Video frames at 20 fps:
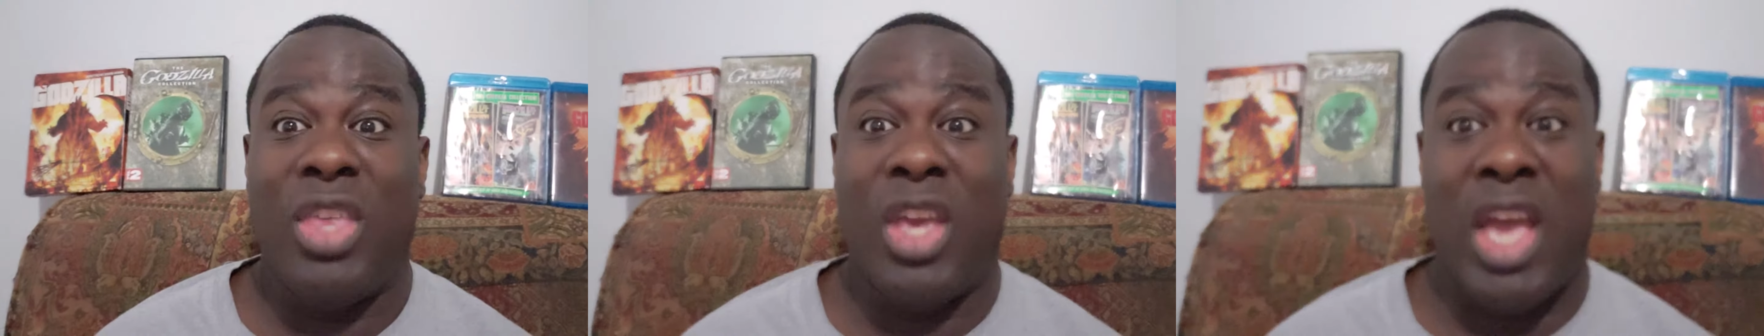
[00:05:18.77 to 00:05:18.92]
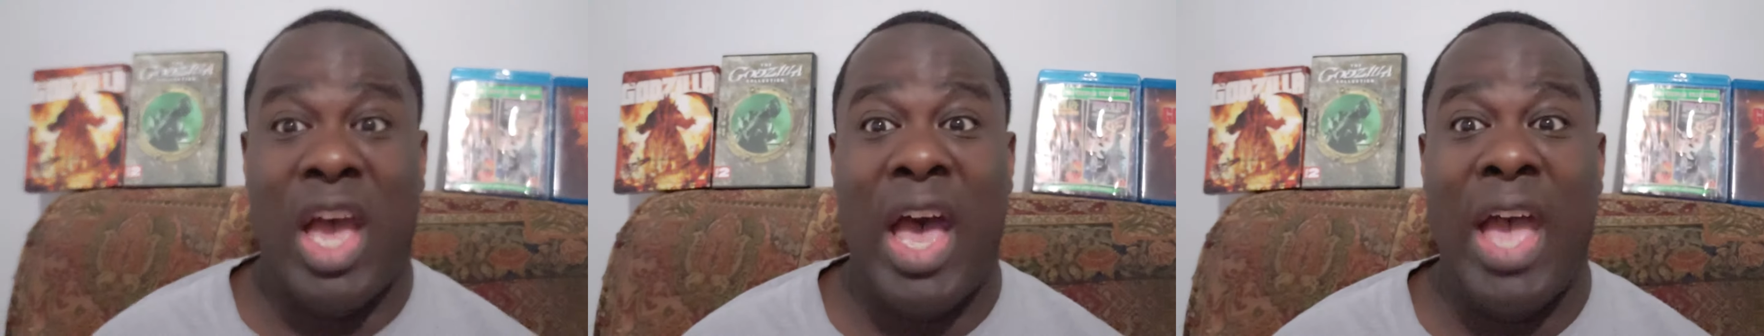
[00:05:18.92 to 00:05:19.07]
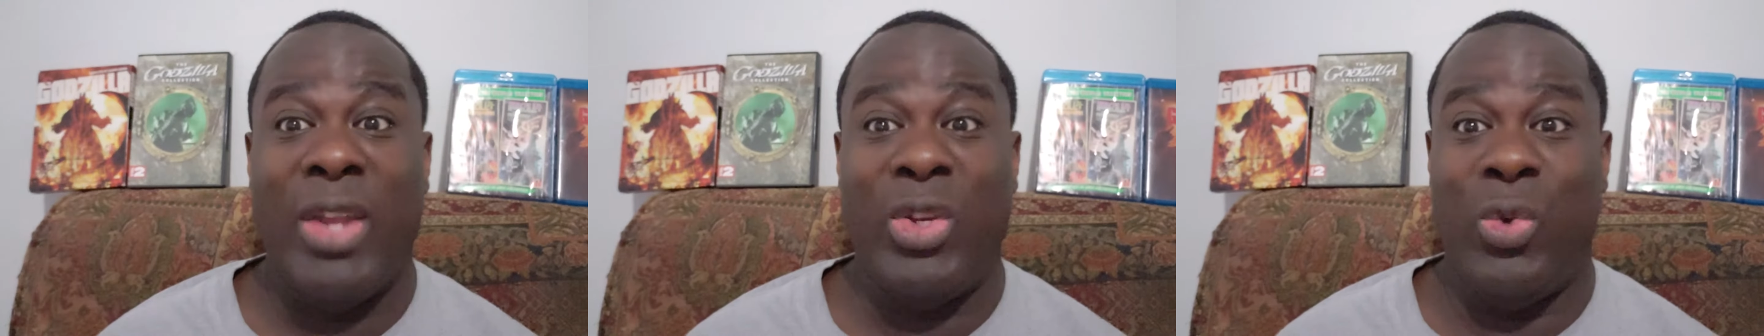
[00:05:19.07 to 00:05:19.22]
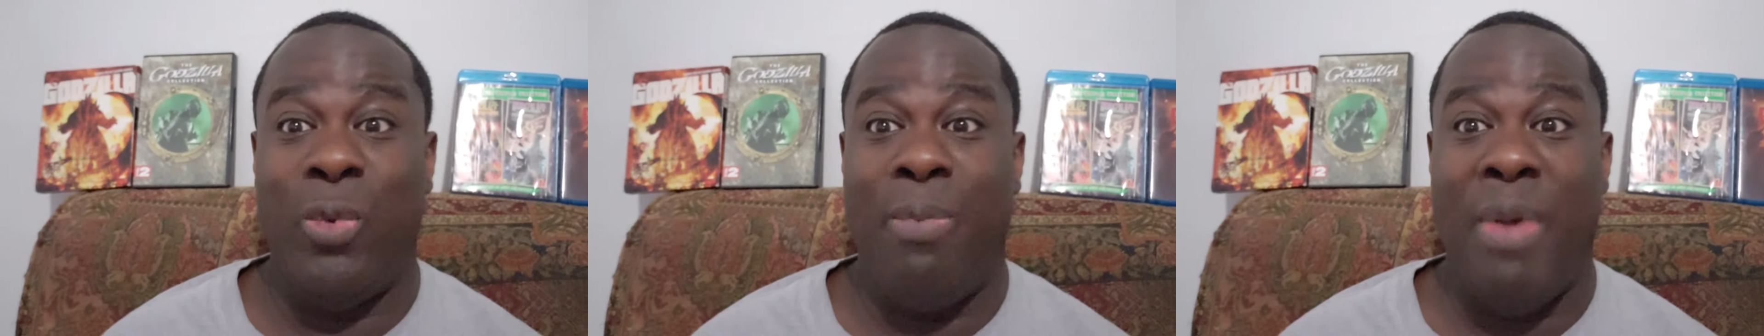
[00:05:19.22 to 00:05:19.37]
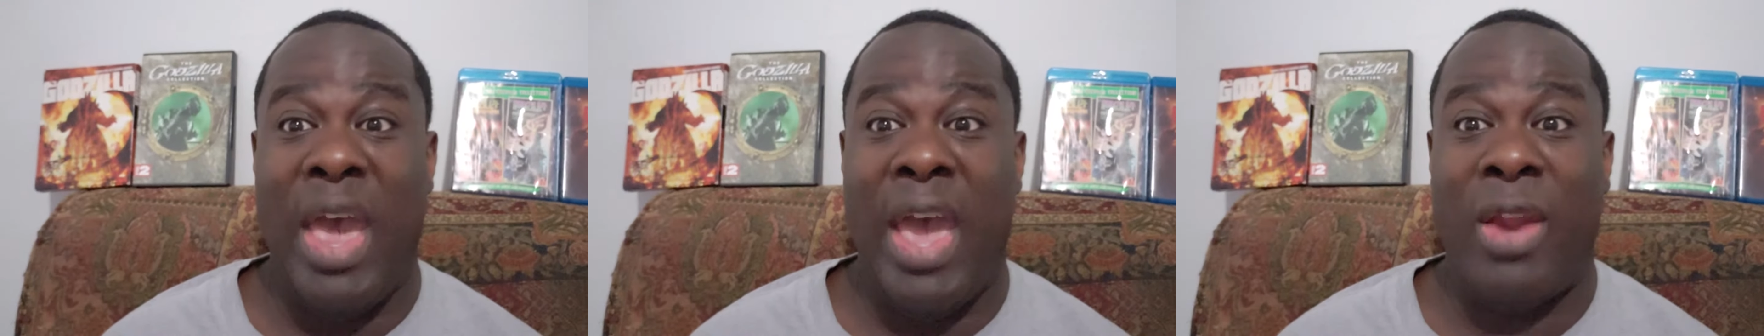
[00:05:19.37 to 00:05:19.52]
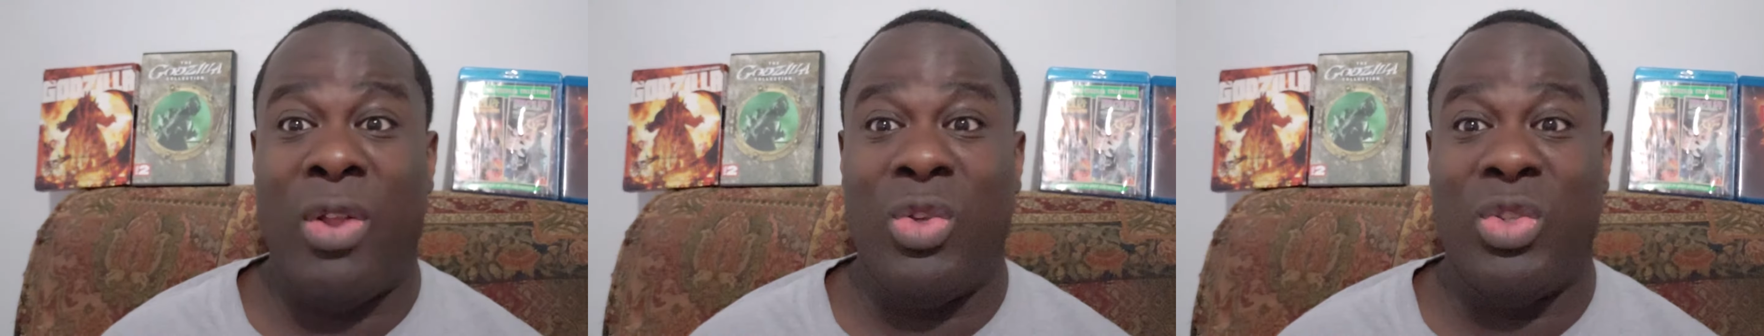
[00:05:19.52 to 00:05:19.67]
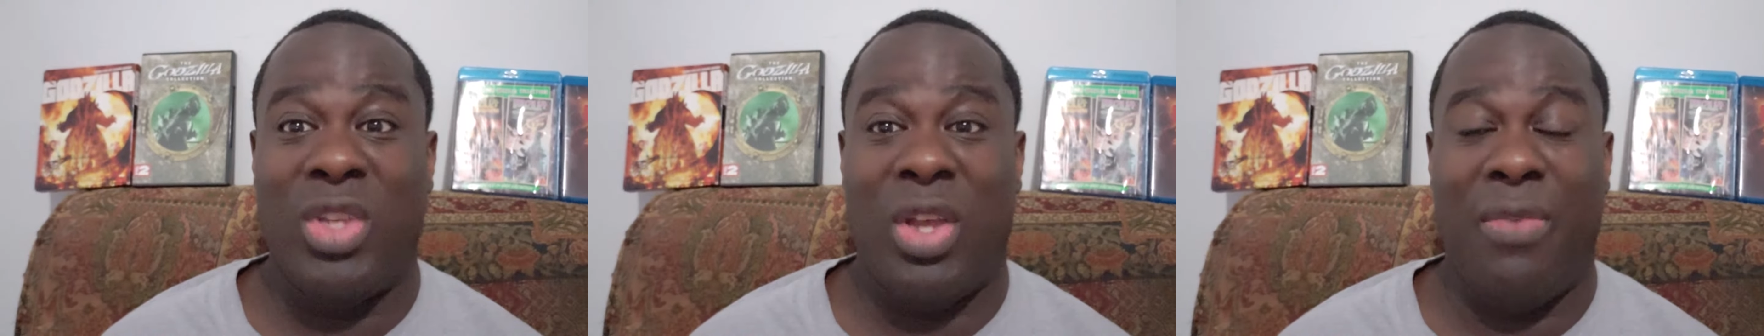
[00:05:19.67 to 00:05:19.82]
the kaiju
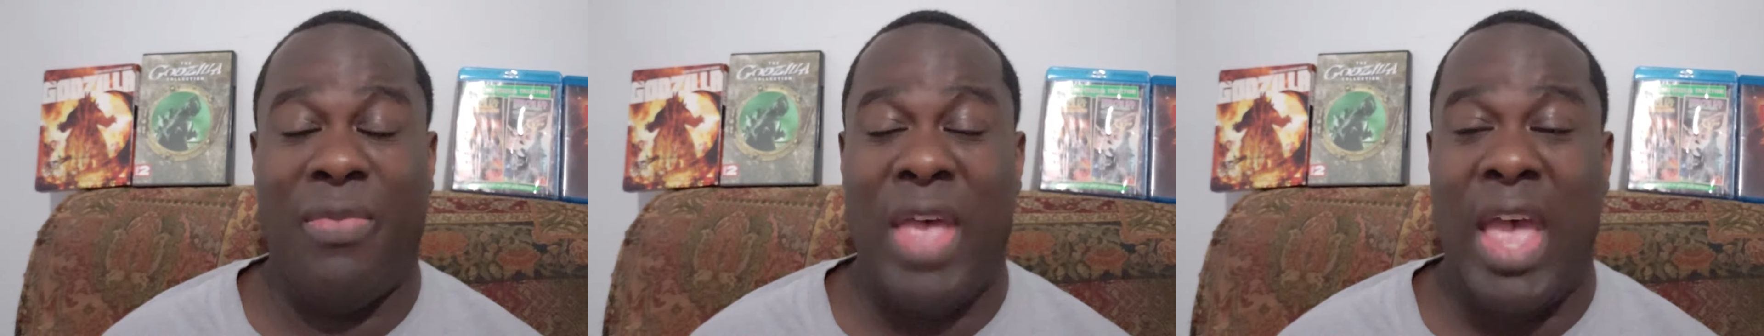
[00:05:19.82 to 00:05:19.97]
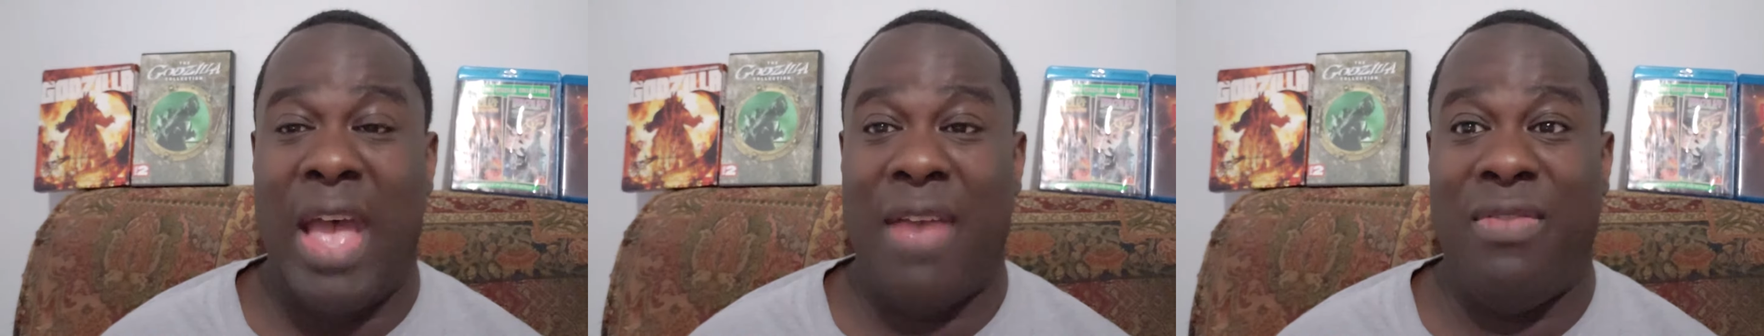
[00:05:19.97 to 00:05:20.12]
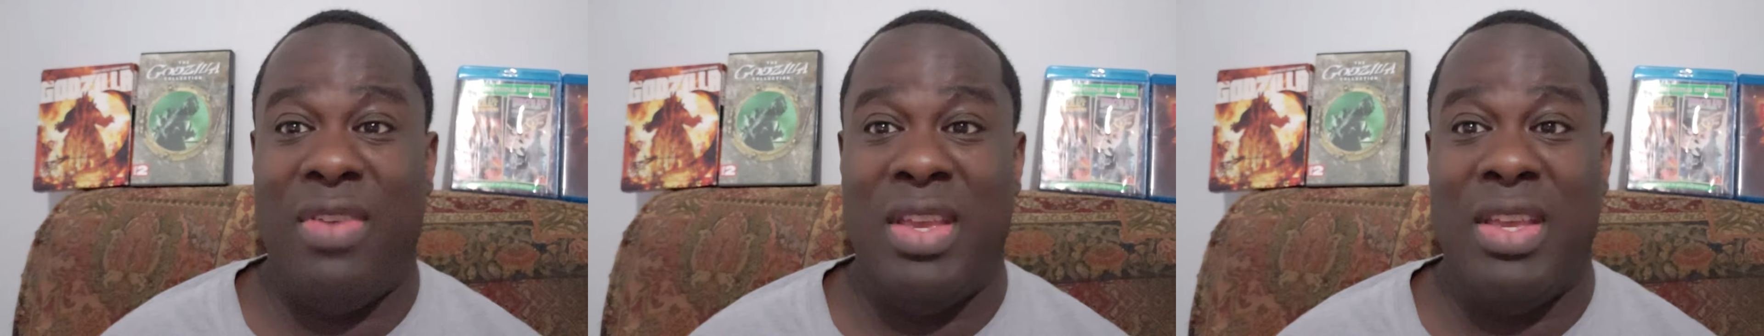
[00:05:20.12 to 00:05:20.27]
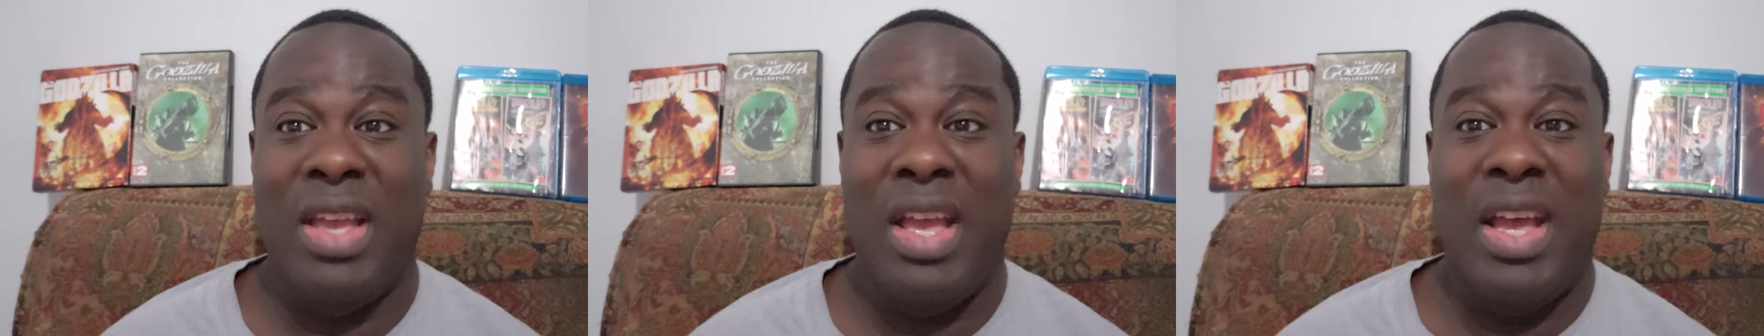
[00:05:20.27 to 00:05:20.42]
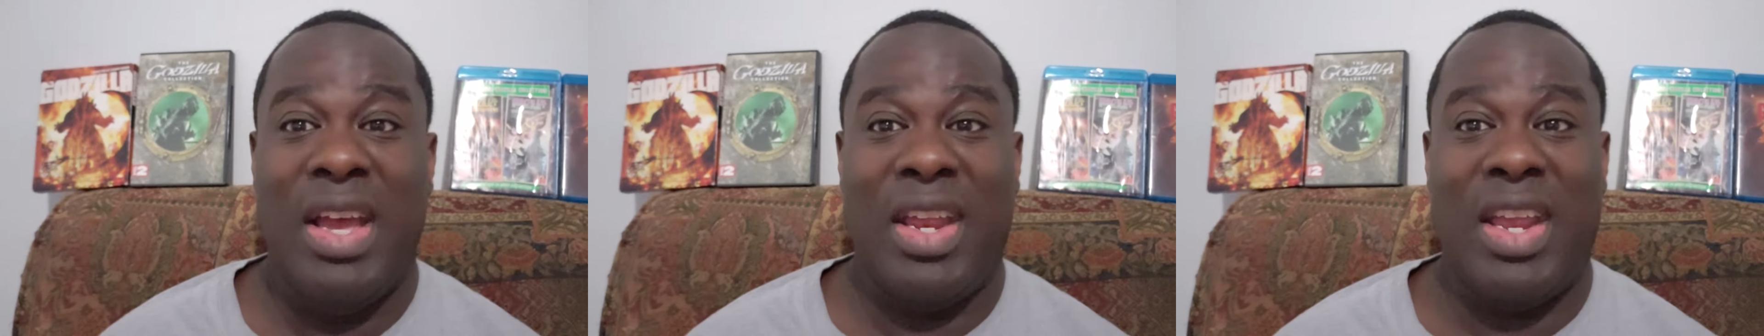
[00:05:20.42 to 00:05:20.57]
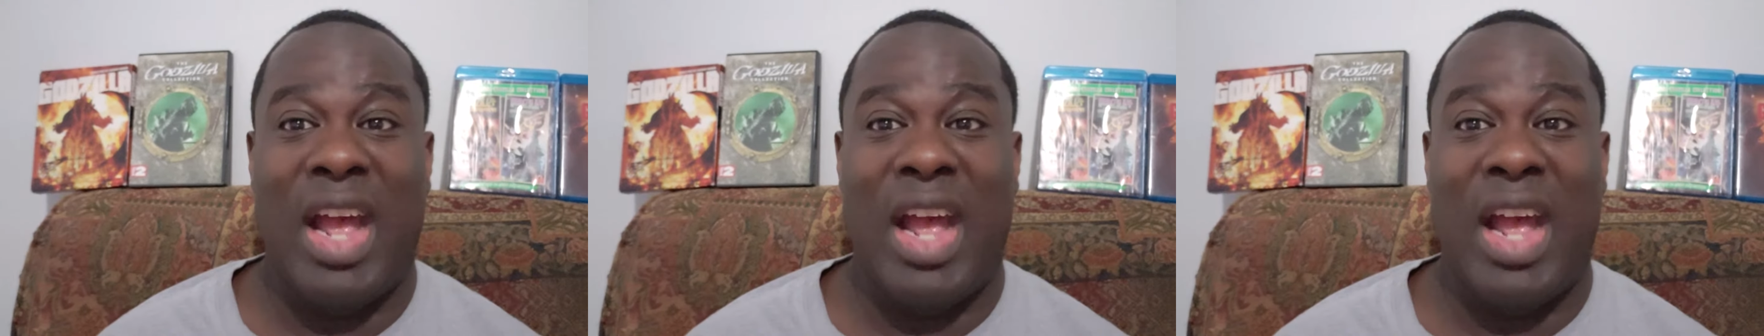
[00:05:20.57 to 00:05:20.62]
battles of having